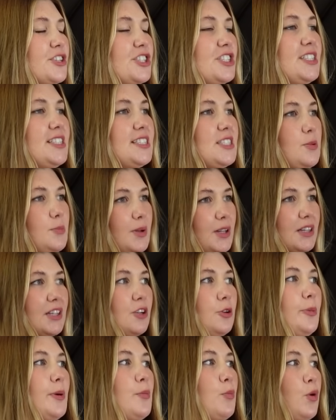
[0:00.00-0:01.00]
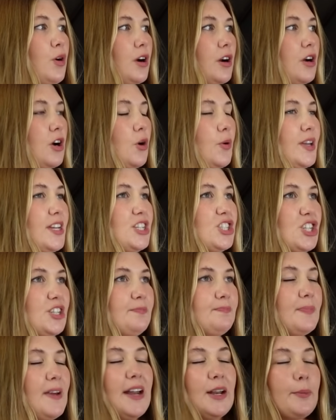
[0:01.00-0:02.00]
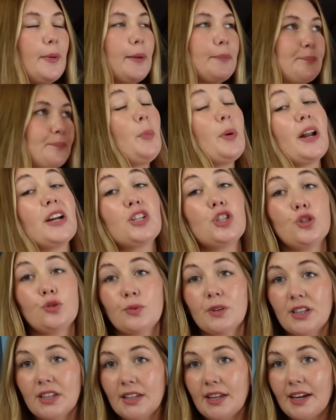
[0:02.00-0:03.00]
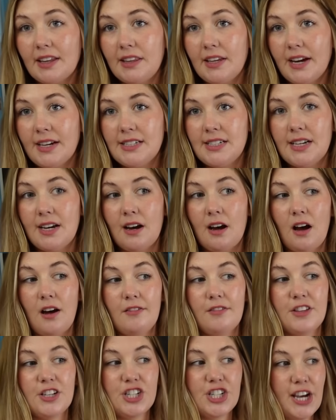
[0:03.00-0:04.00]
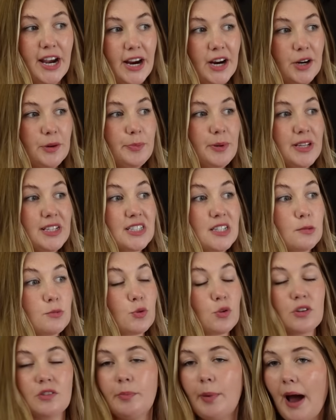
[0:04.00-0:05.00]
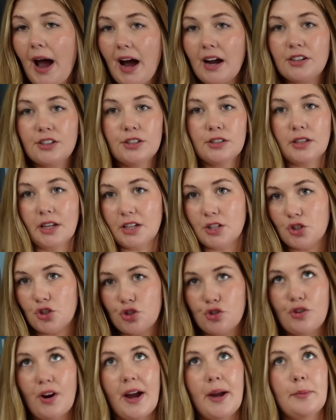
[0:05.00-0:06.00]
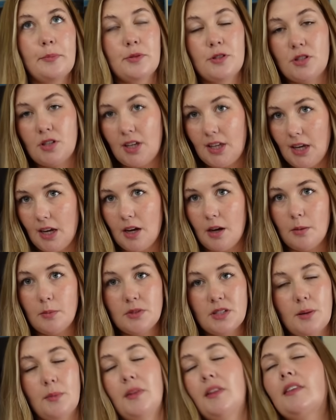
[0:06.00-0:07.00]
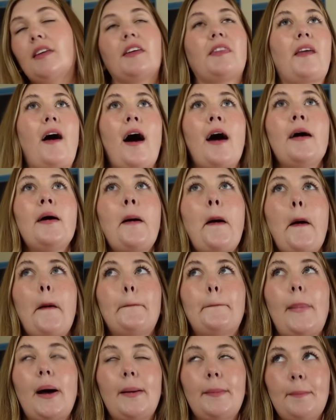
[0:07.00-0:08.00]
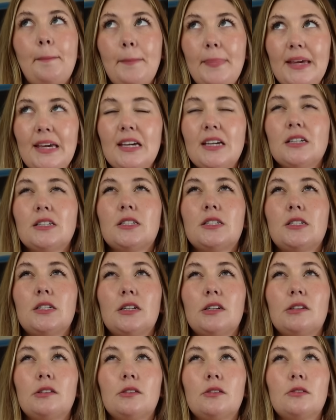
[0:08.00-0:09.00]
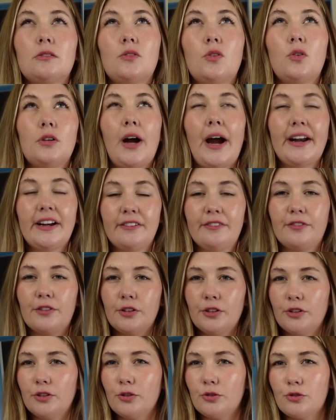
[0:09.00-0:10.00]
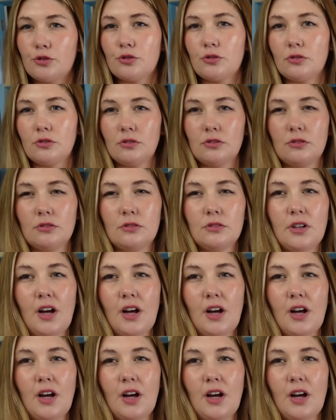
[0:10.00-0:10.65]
just needs to be a little bit more cohesion. Anyway, but I do really like the idea of the chair being some sort of pattern, like stripes, gingham, something like that, but being still kind of a neutral